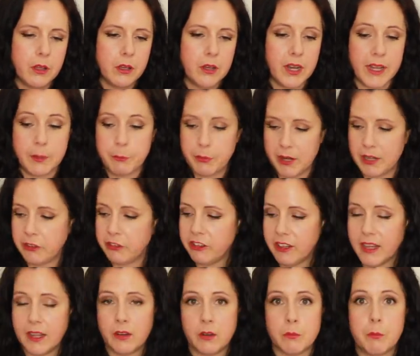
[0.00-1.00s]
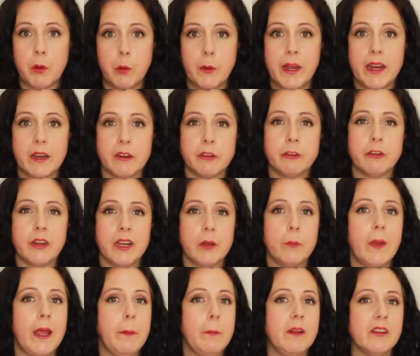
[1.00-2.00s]
like branching into mohair straight
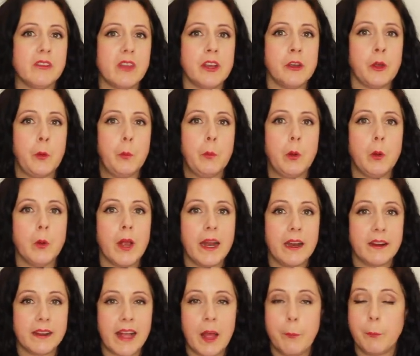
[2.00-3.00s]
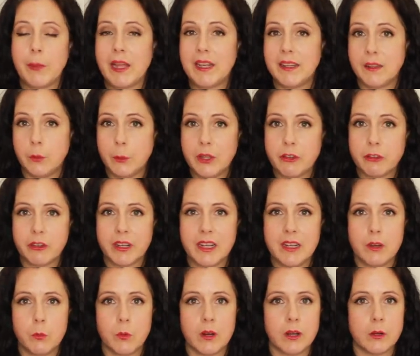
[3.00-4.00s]
away, because I know mohair can be a little bit
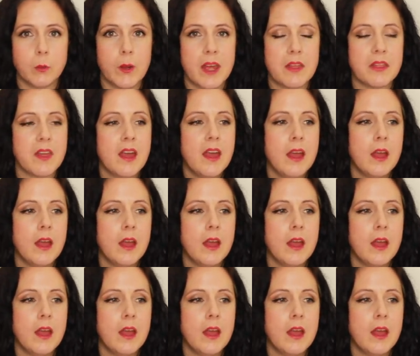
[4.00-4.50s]
tricky to work with.